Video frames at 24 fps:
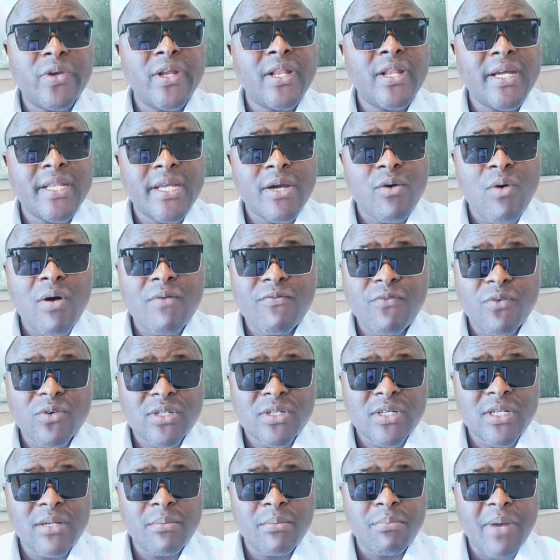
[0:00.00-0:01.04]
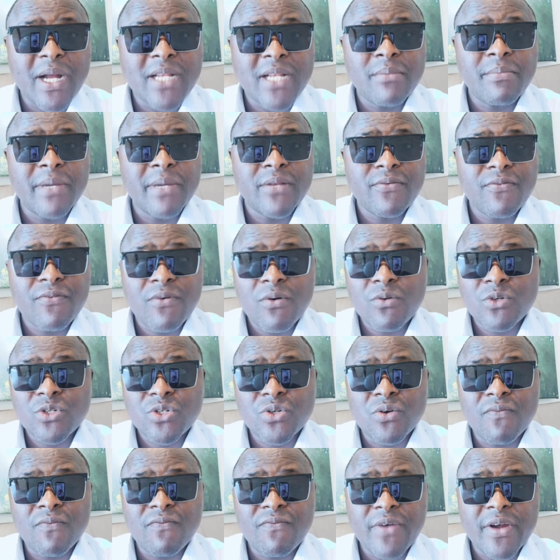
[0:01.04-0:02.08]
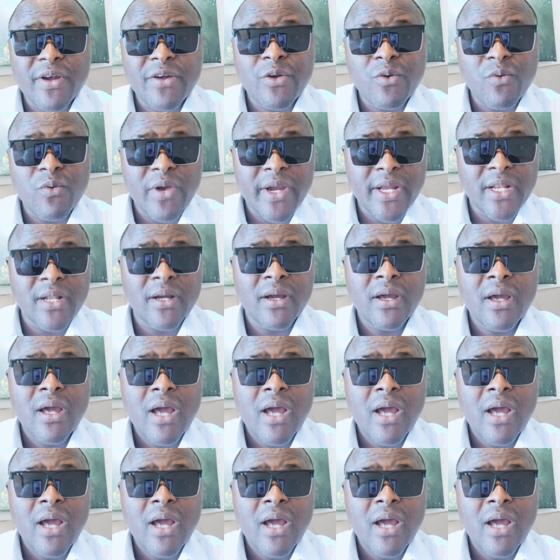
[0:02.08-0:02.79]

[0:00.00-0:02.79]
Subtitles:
Really, they want for see the parliament function very well,